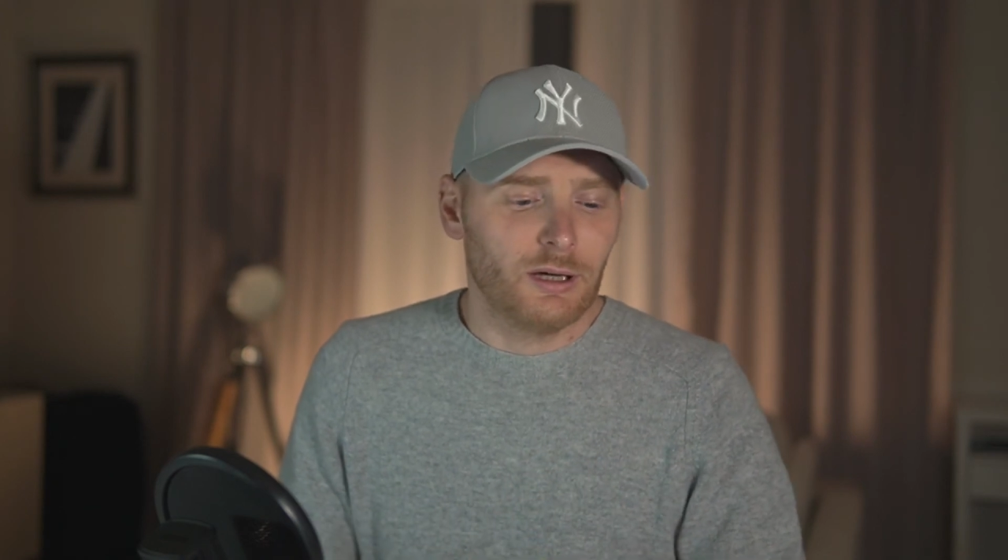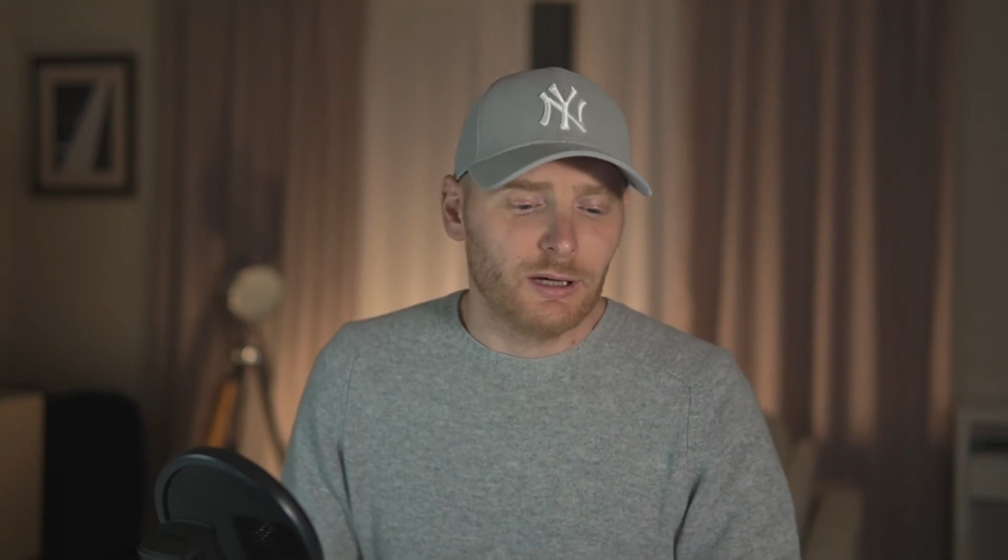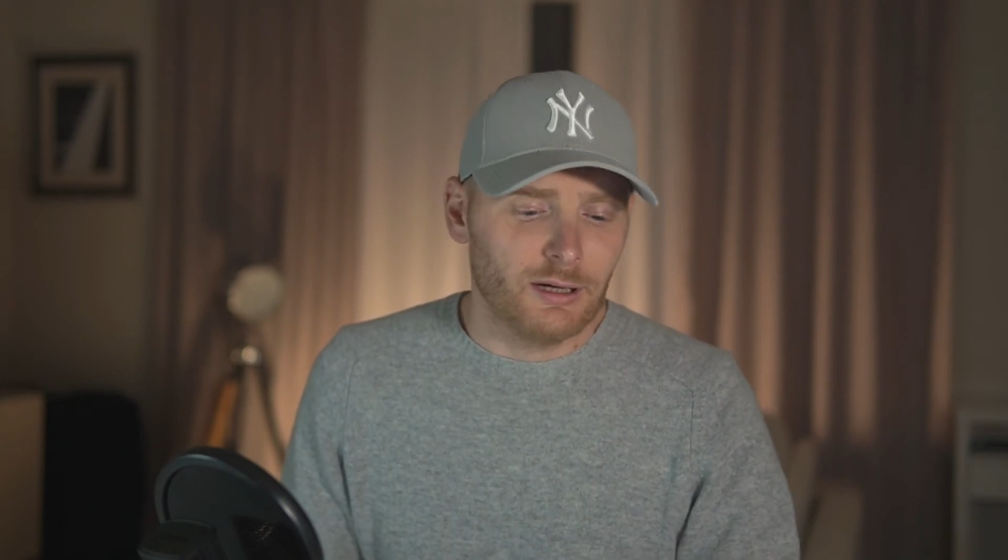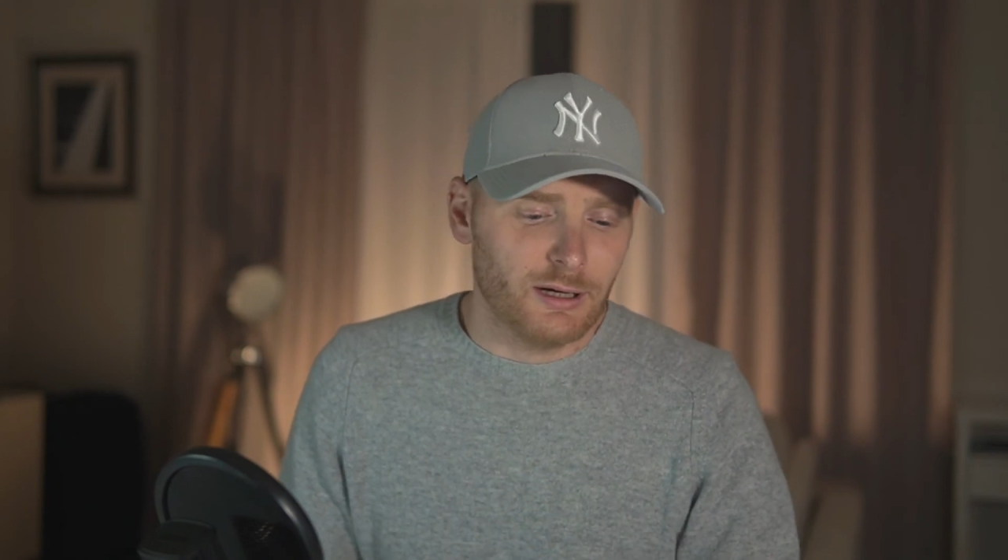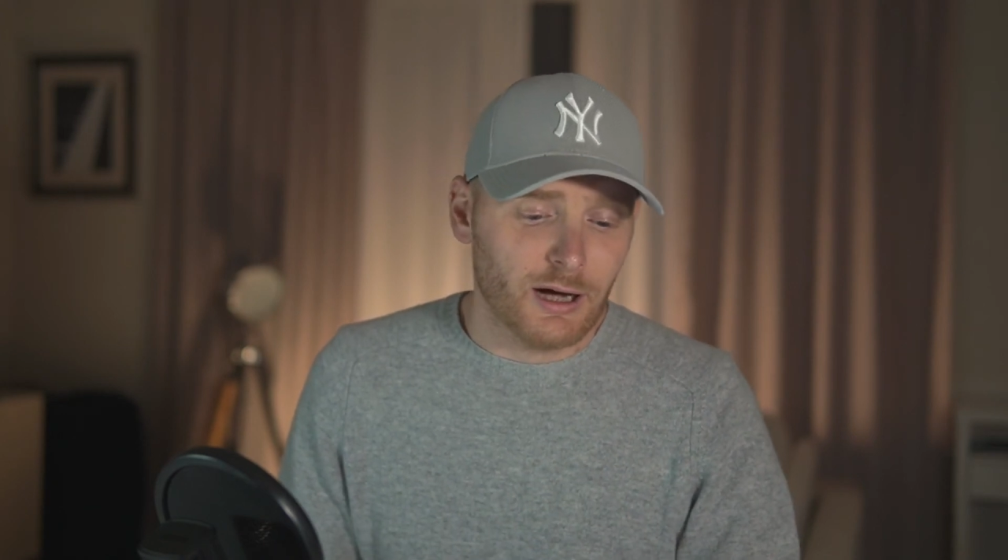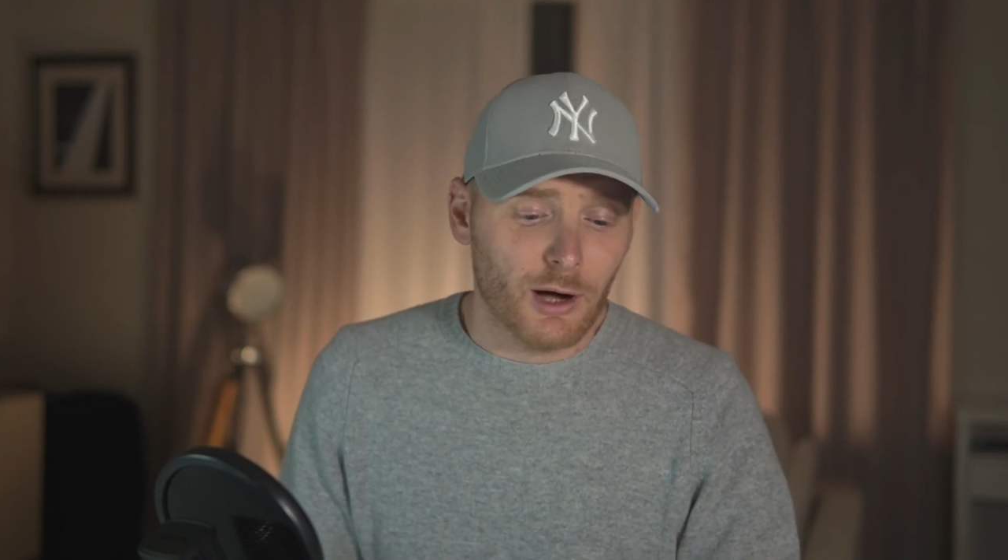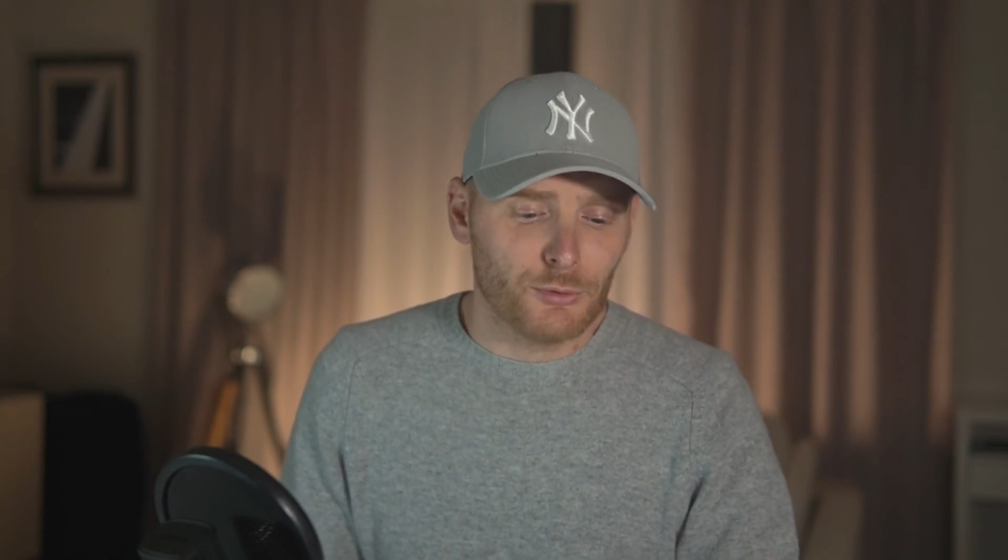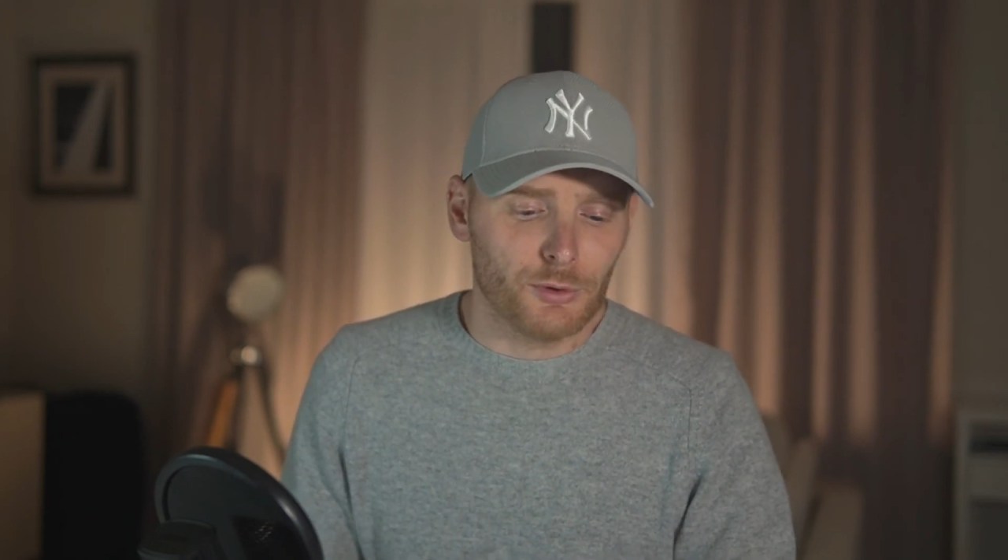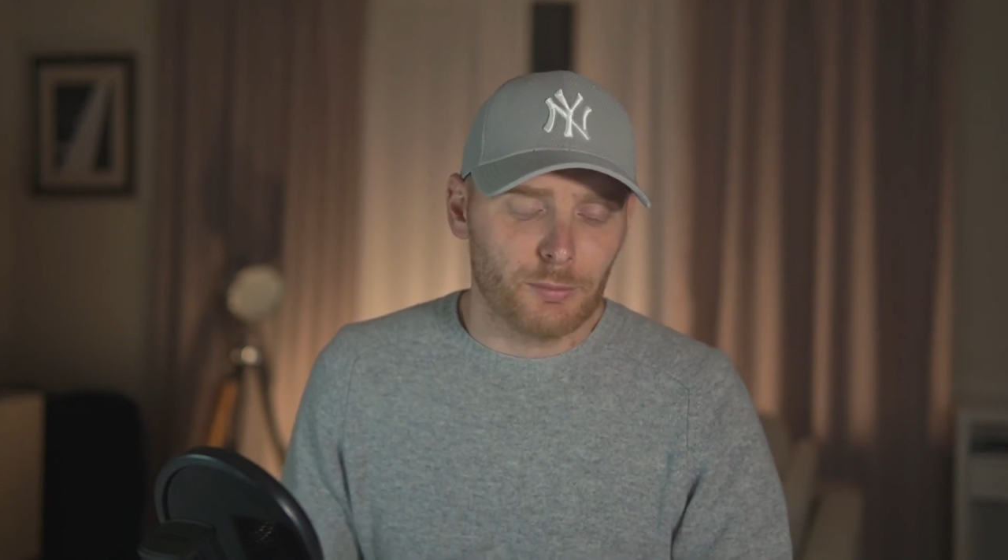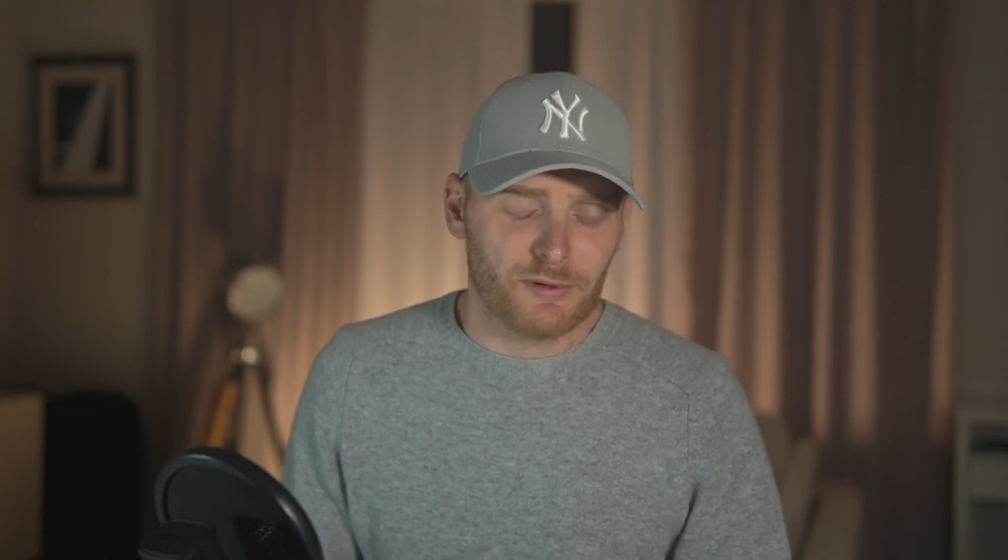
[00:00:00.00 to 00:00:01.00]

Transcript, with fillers: Uh, how you